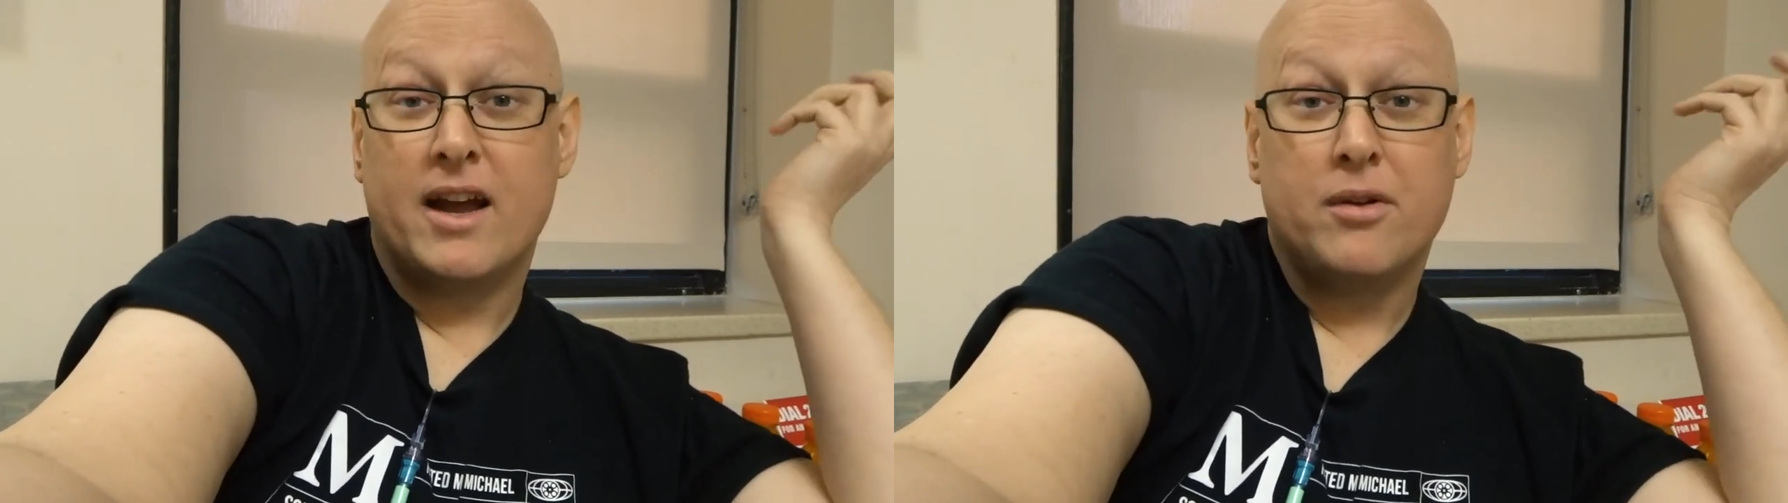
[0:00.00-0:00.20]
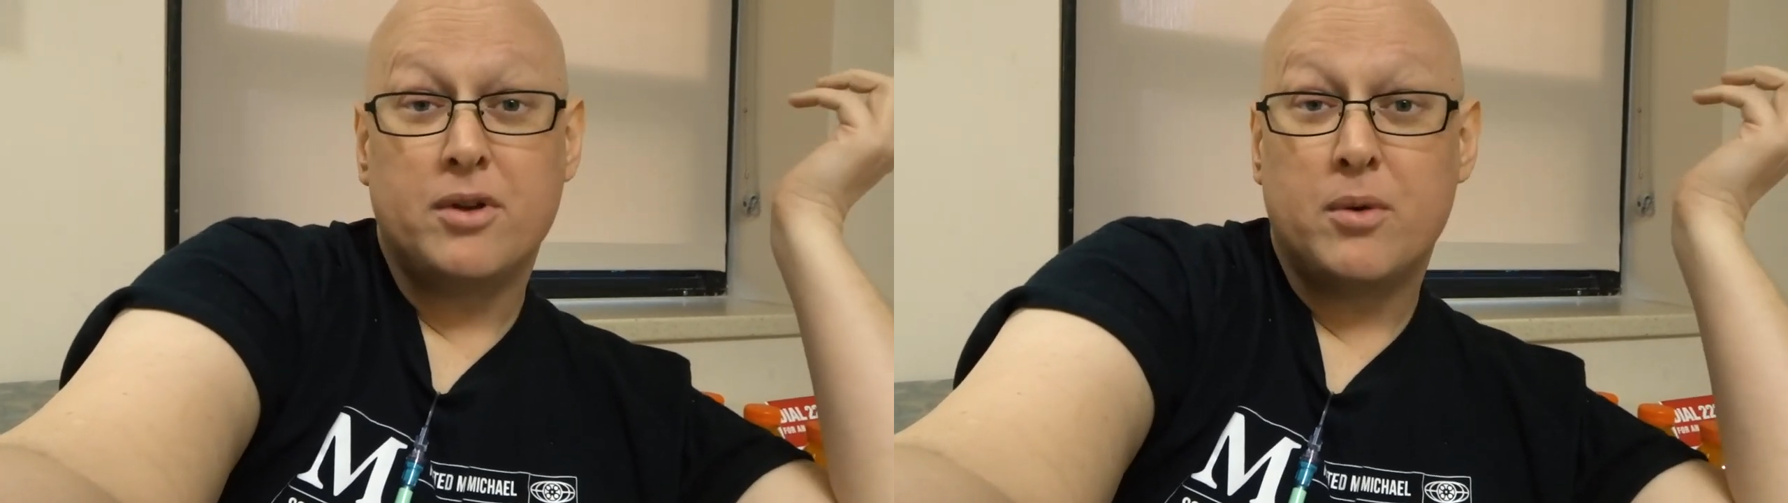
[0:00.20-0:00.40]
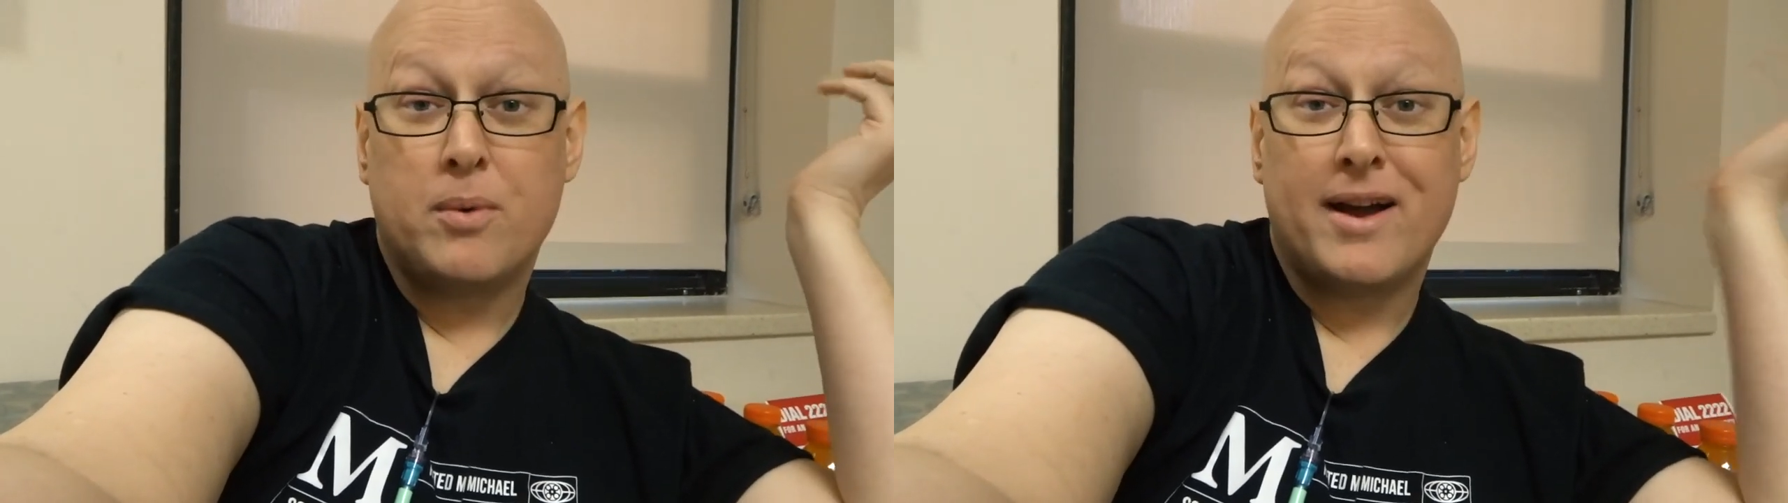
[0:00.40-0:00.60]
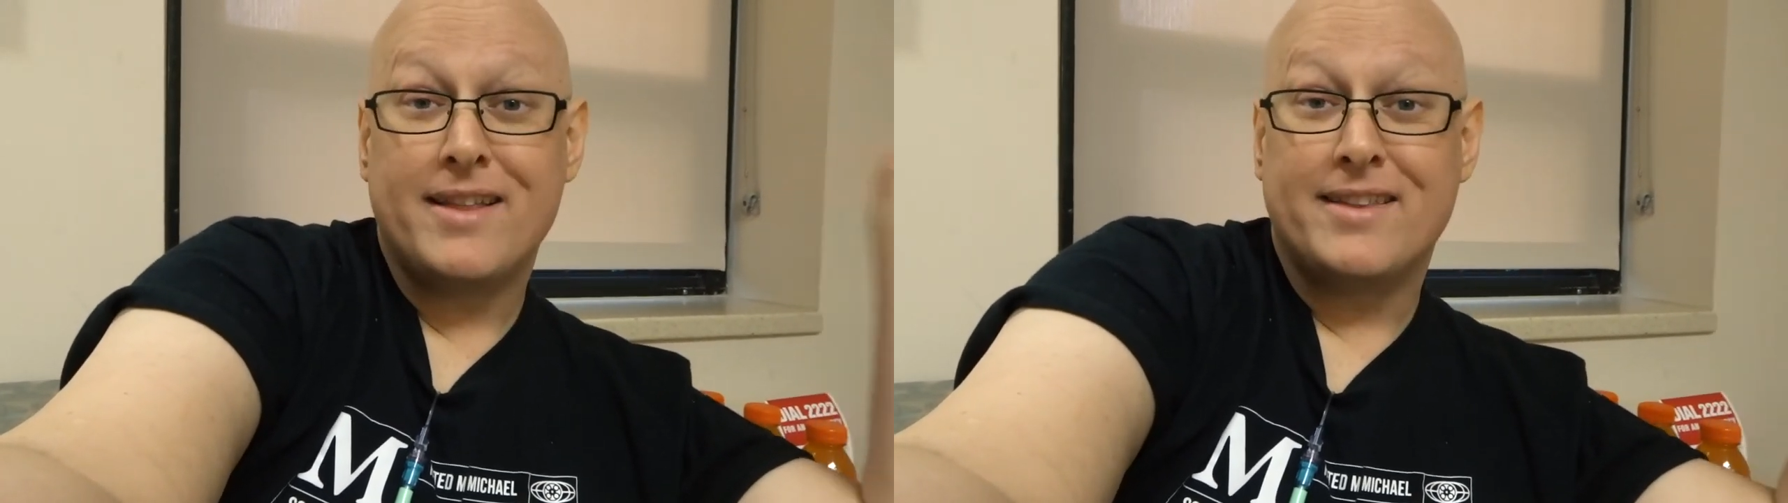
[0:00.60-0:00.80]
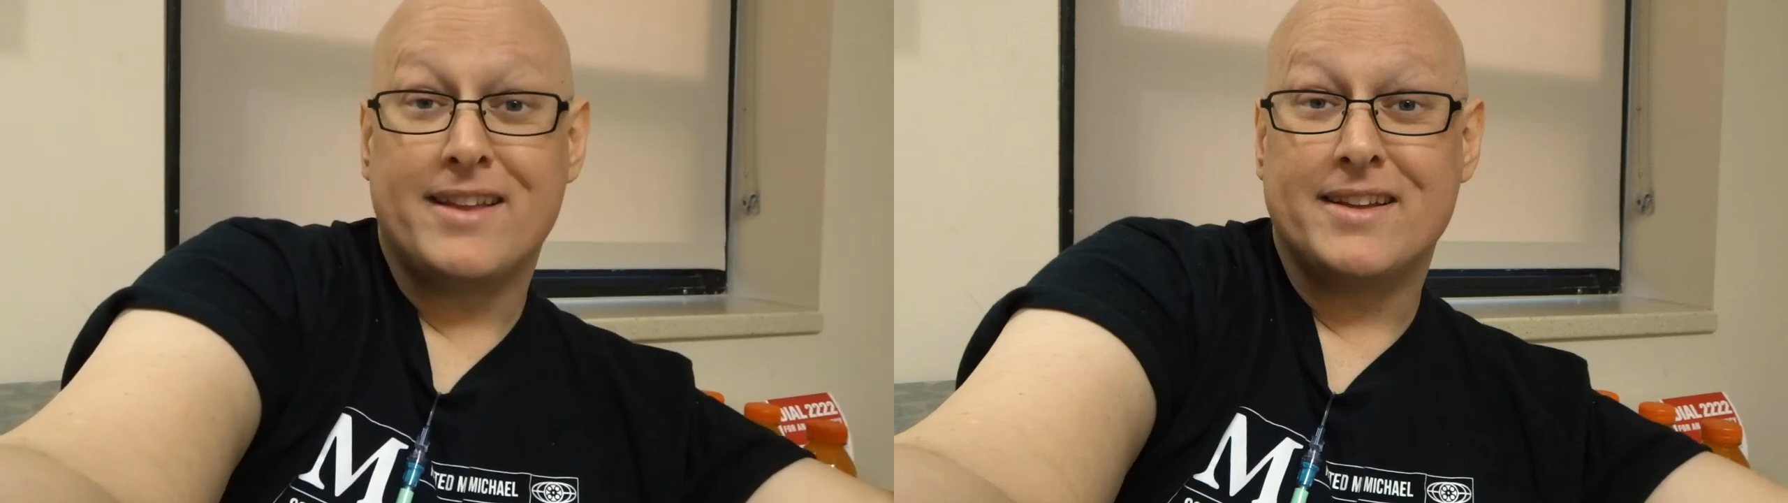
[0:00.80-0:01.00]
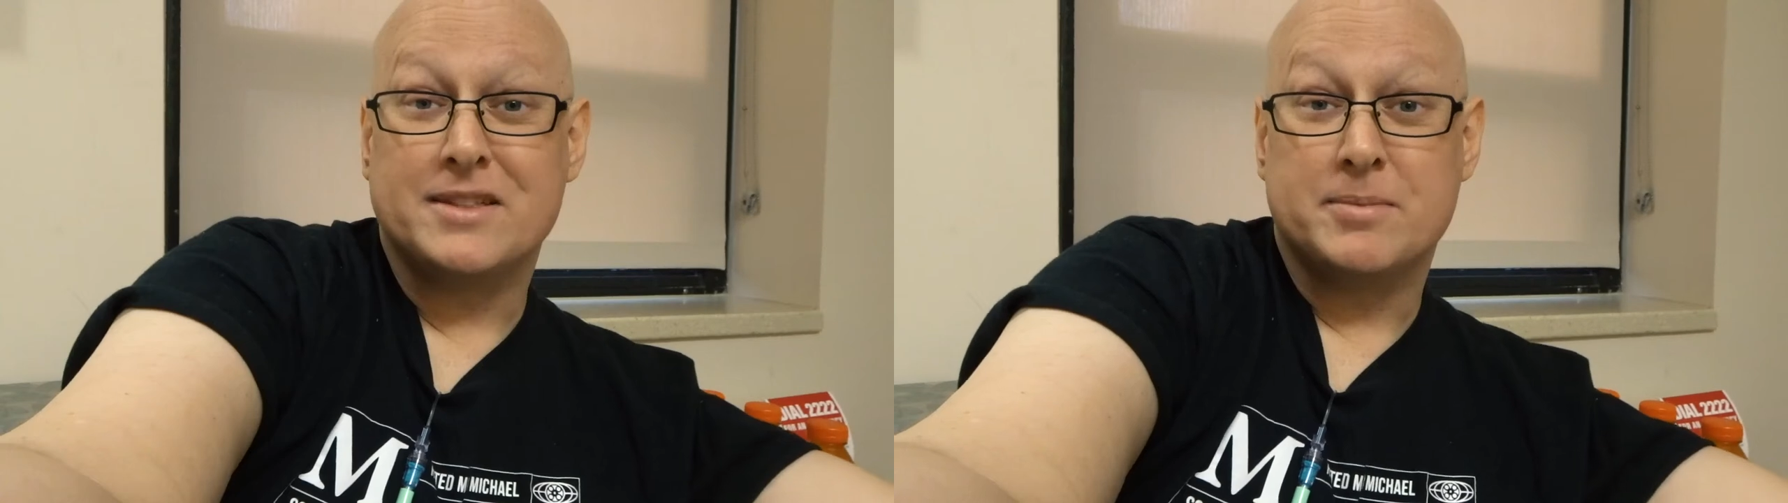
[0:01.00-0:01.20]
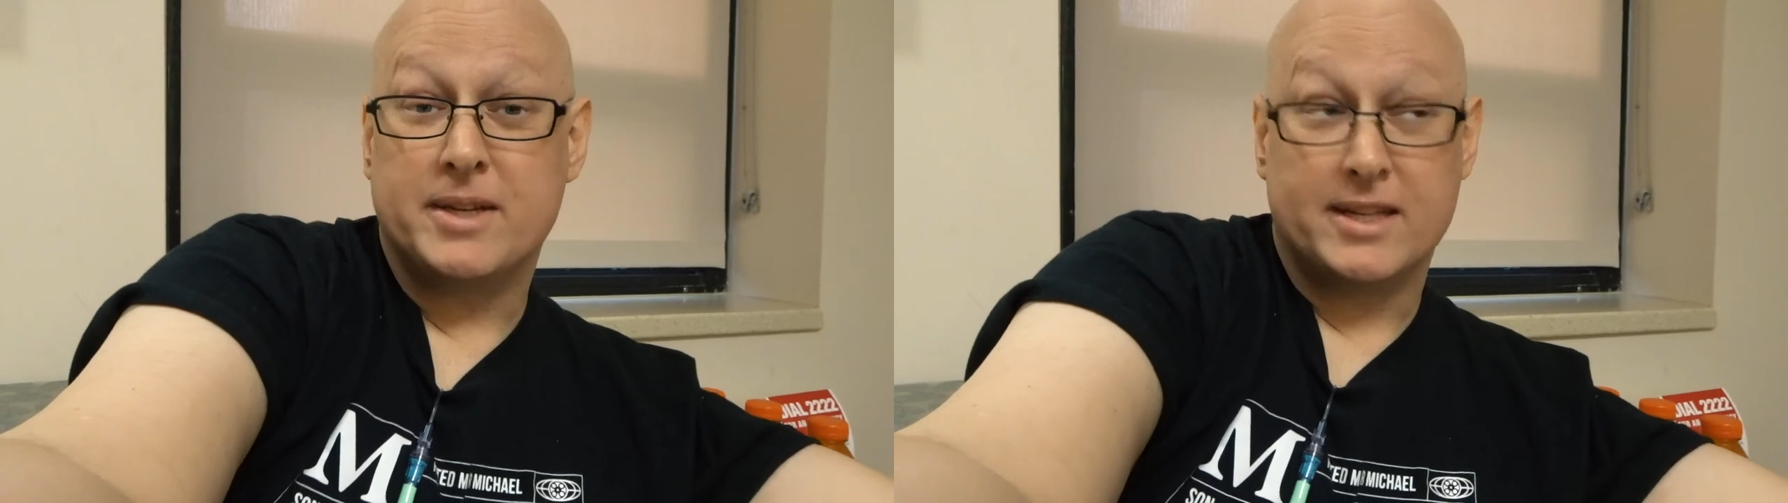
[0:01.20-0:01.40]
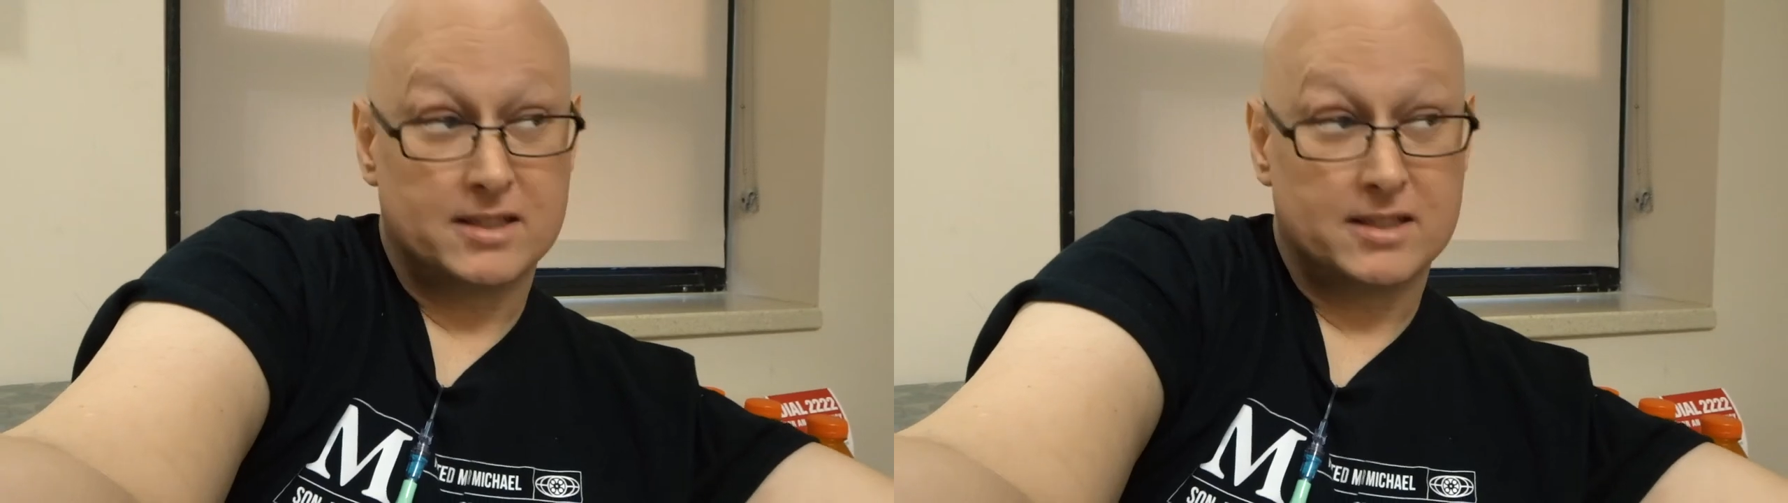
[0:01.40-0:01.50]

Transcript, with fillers: I don't know why they think it's me.